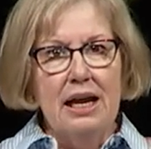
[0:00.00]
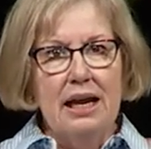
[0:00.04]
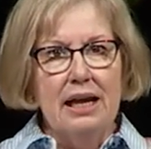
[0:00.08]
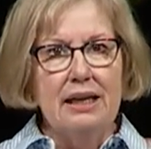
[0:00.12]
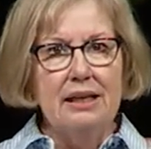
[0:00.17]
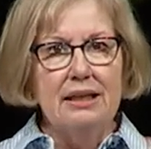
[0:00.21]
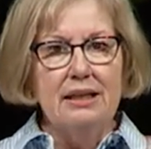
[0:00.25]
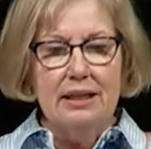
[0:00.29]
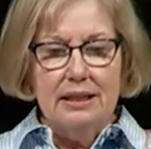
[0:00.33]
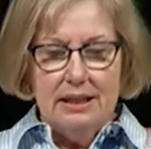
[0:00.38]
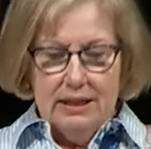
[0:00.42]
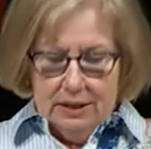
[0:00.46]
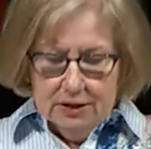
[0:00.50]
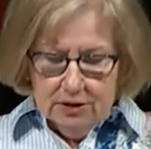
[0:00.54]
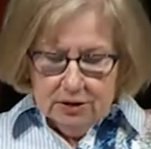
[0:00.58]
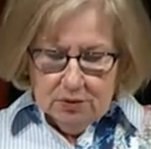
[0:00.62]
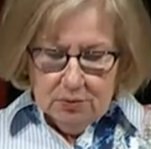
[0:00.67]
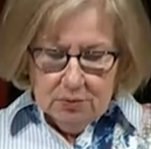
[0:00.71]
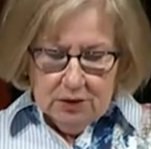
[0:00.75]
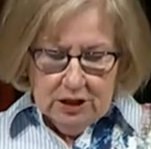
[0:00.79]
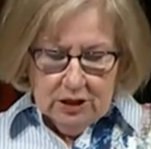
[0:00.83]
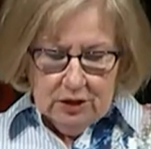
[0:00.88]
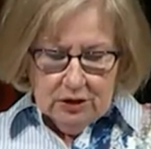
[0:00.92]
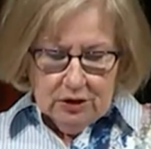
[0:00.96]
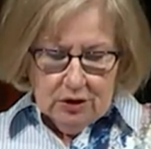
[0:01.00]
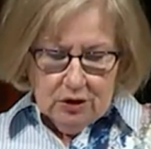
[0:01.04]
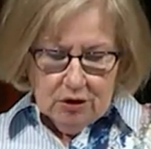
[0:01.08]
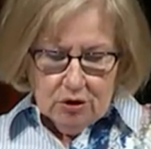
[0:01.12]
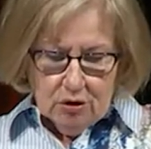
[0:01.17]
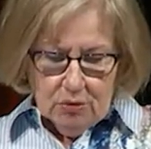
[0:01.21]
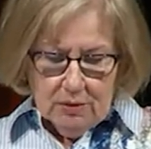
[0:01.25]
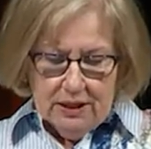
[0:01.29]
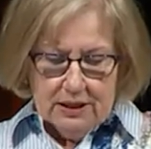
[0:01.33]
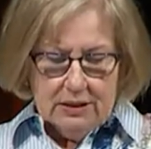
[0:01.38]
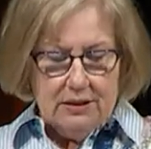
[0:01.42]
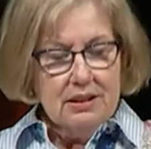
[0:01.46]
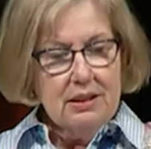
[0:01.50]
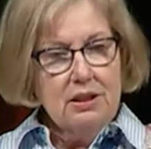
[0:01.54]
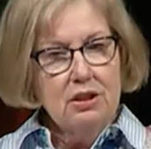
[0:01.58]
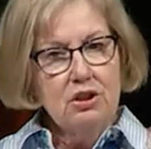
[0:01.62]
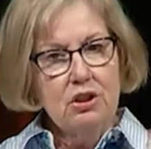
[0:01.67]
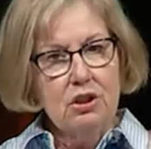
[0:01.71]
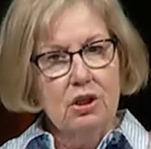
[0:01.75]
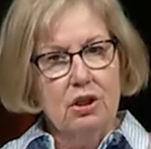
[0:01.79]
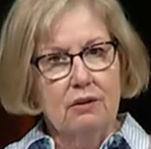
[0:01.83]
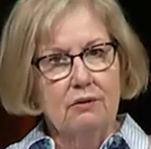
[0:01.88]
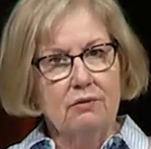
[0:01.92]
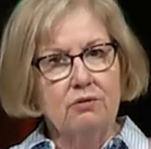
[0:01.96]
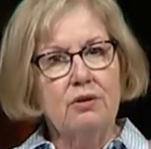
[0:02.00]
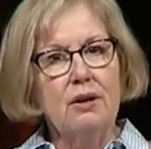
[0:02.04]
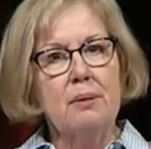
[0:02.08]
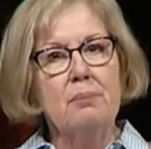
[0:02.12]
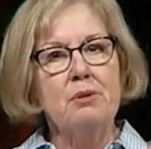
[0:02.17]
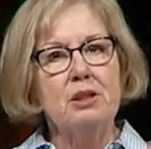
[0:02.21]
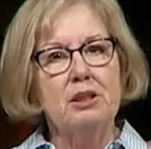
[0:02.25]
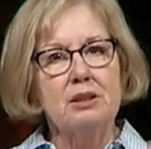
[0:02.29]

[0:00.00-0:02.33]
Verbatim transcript: in Israel's transition from